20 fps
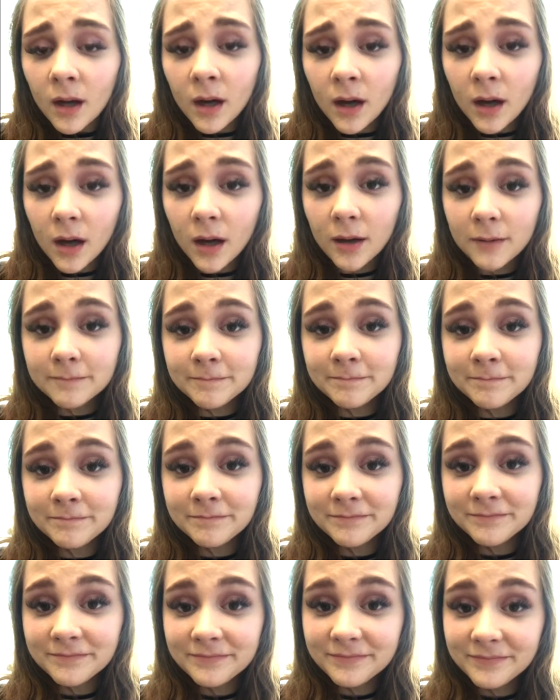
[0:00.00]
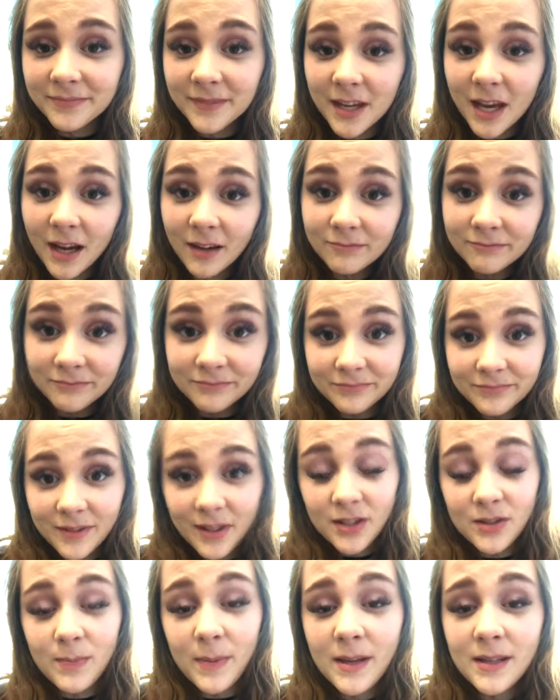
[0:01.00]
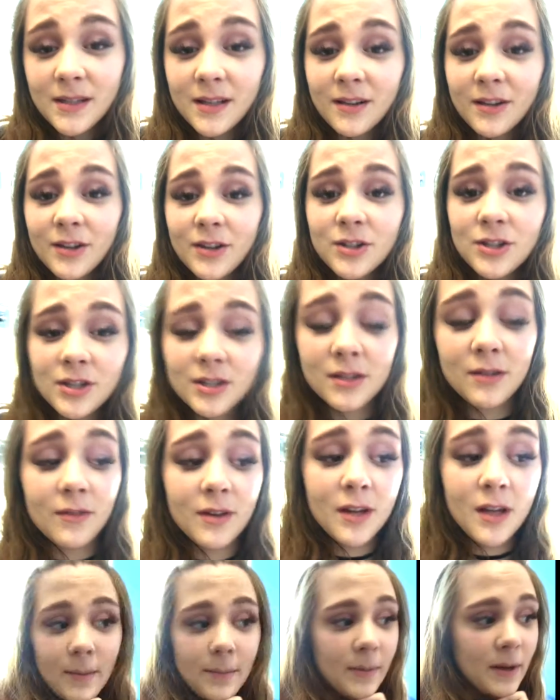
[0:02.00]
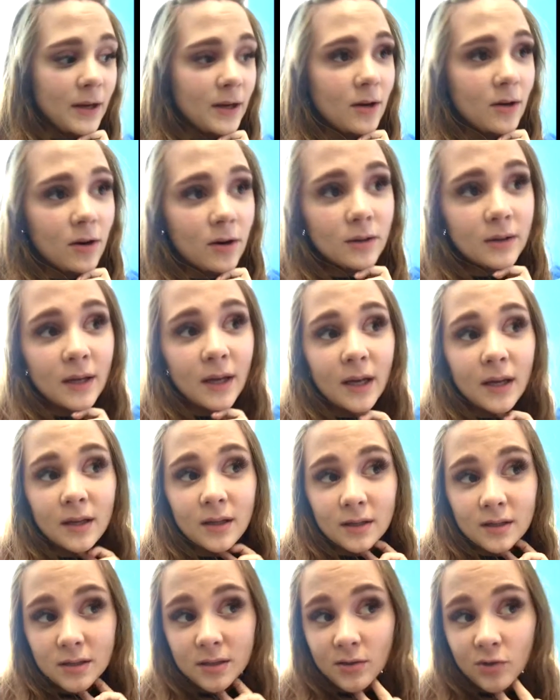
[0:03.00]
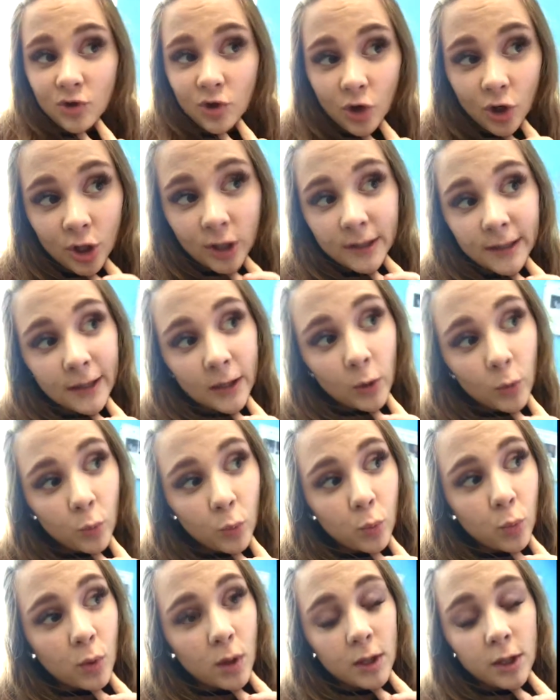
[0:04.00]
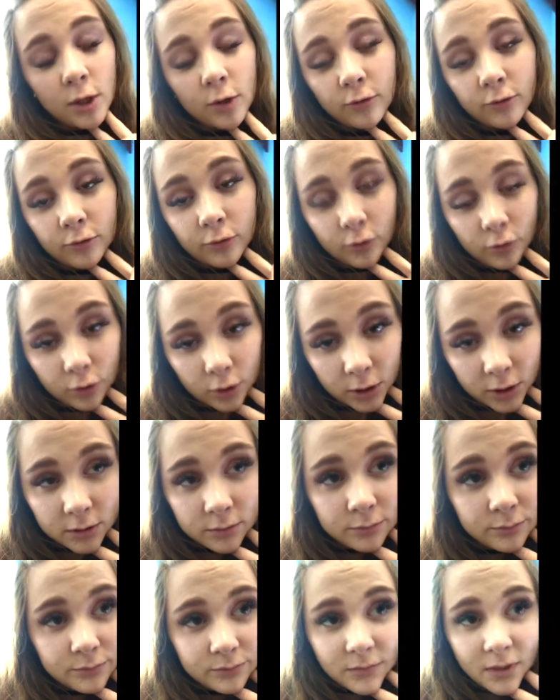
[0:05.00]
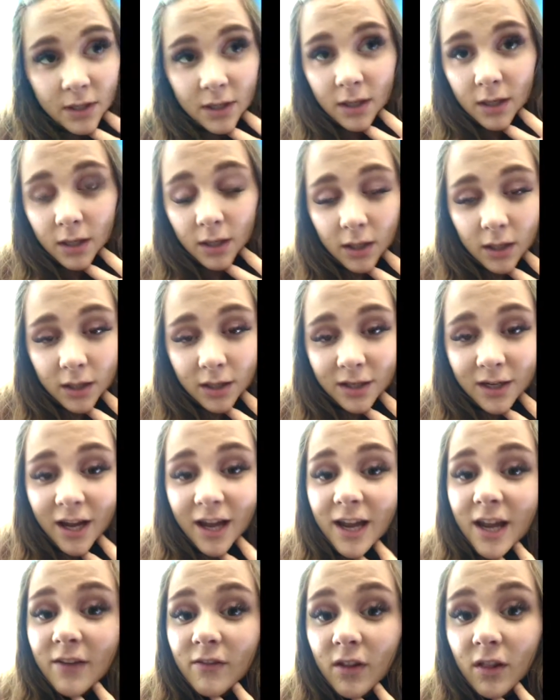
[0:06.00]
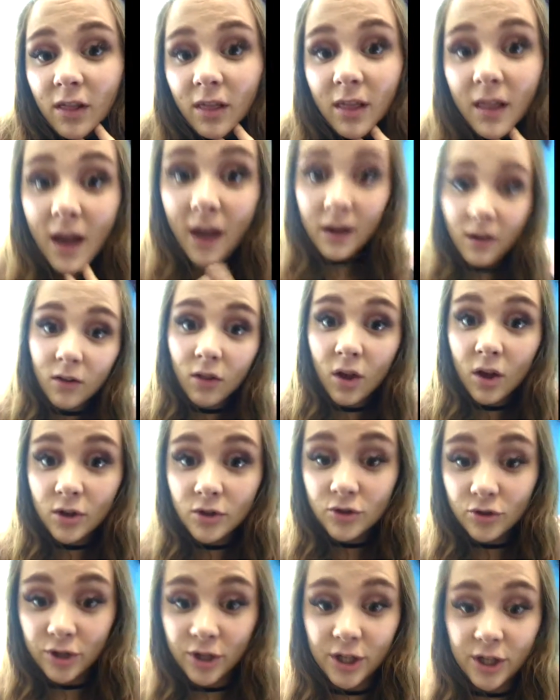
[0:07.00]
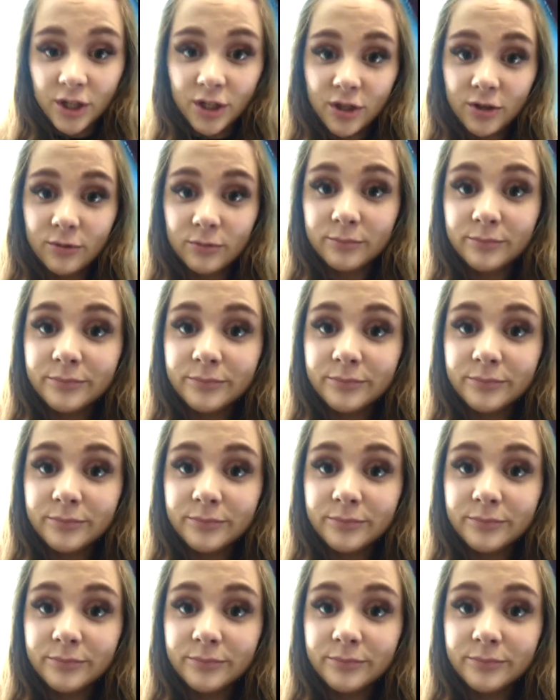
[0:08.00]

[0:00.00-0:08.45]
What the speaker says: yeah, that's basically the gist of it. Been here all day. It's currently 1:04, and I have a lot of laundry to do.